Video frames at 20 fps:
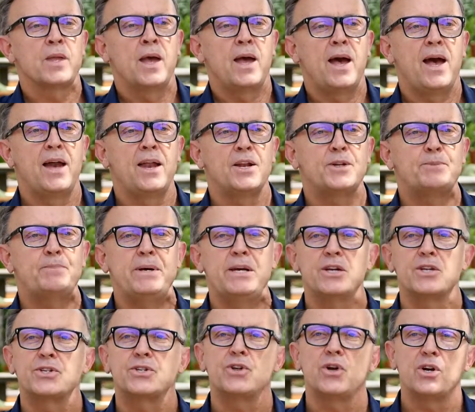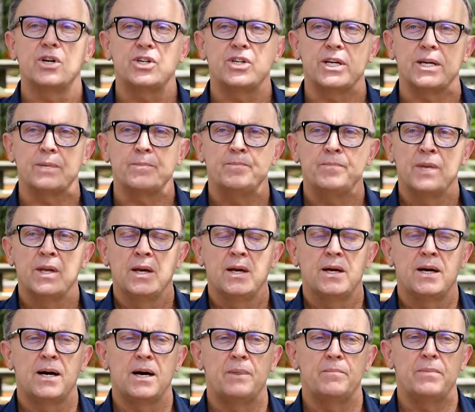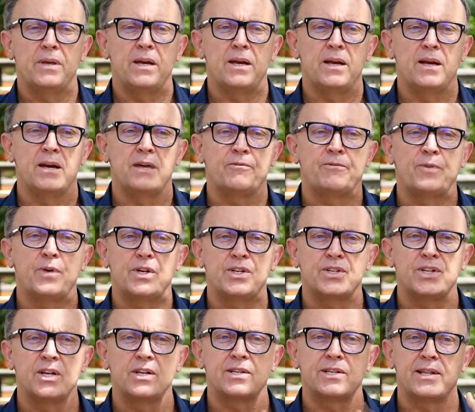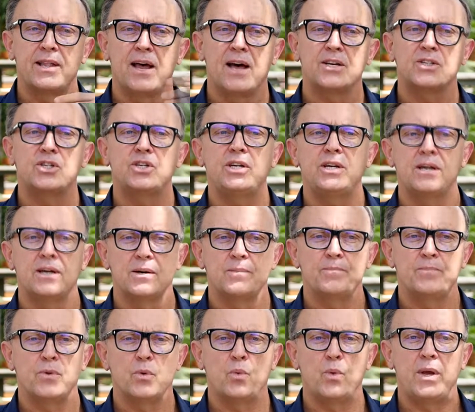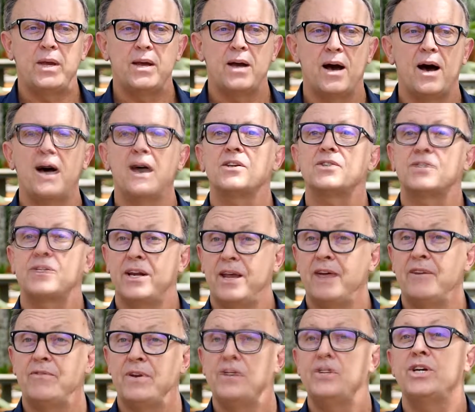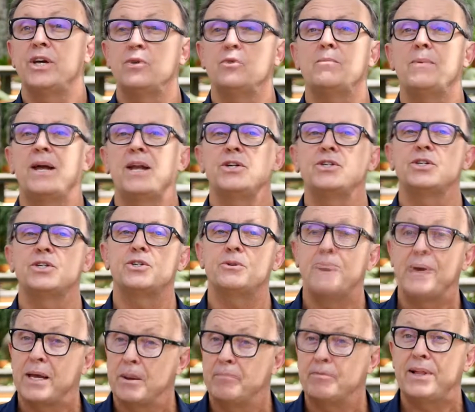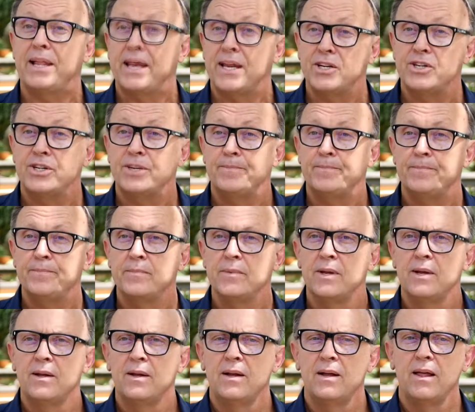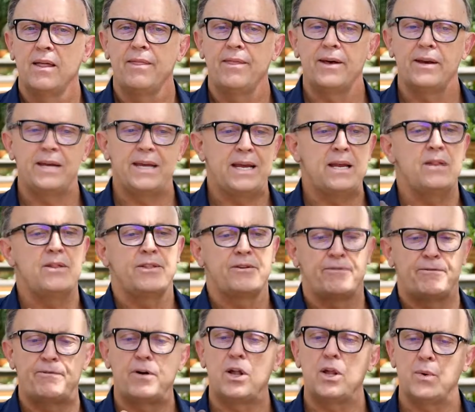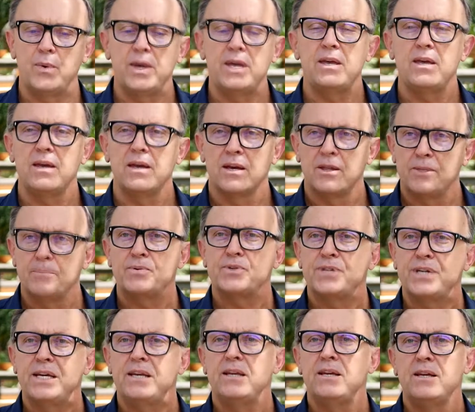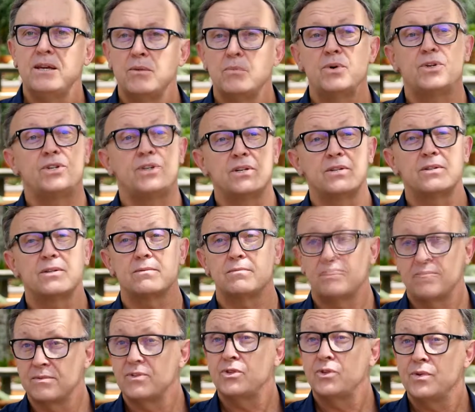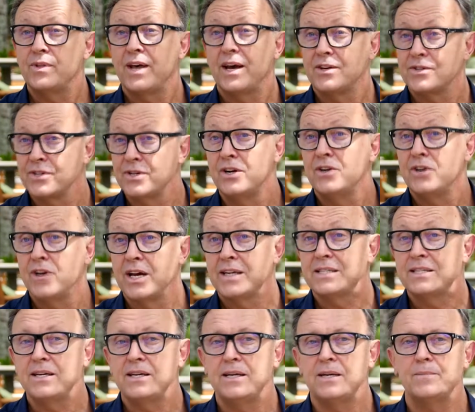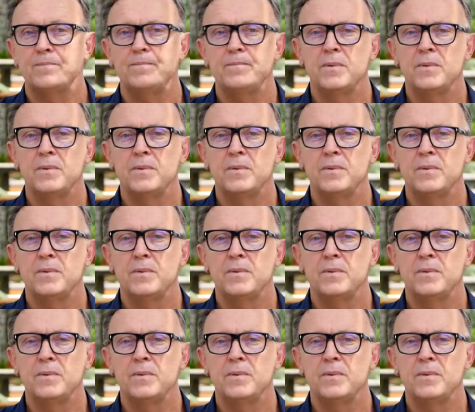And it's been astonishing. For instance, last year, we asked every general manager to make a pledge that in the following year, the preceding year, which is 2019,